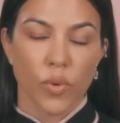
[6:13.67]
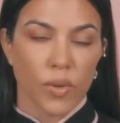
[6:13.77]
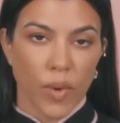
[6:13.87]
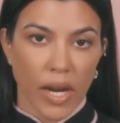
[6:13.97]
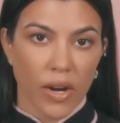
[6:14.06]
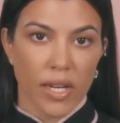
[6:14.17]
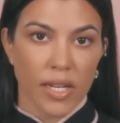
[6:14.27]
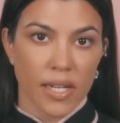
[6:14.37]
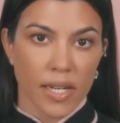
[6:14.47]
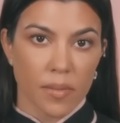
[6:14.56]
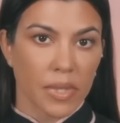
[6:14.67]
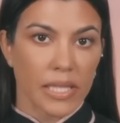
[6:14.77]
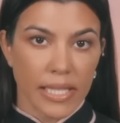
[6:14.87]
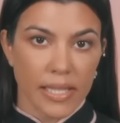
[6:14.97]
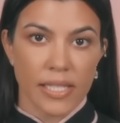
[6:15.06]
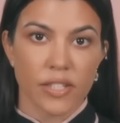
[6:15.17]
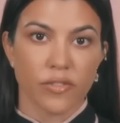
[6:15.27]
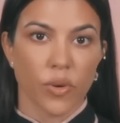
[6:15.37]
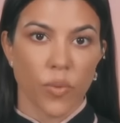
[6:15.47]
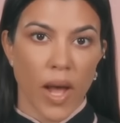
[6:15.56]
we wear it in a completely
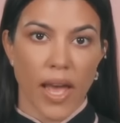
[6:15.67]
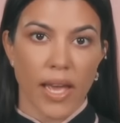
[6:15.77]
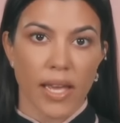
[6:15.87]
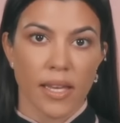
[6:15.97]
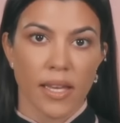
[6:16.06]
different way.